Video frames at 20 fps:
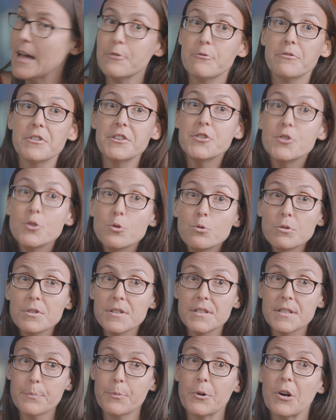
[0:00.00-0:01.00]
and
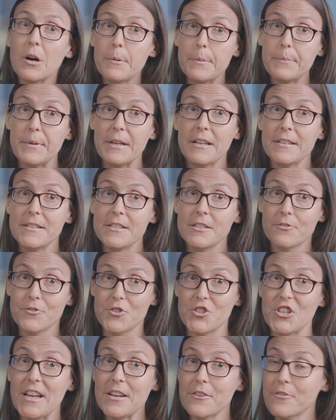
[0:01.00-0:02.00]
reduce the probability
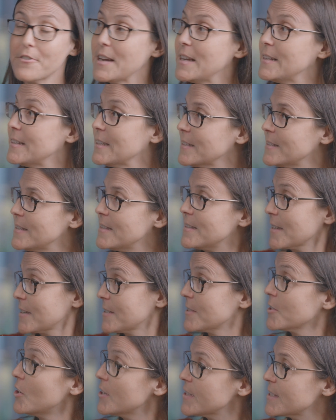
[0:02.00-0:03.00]
of generating
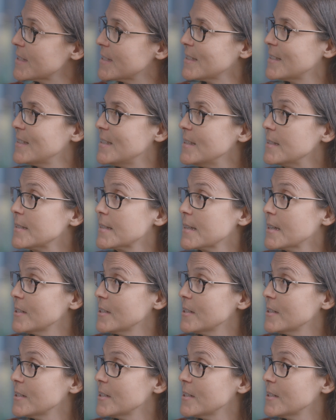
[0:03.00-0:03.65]
these exhausted T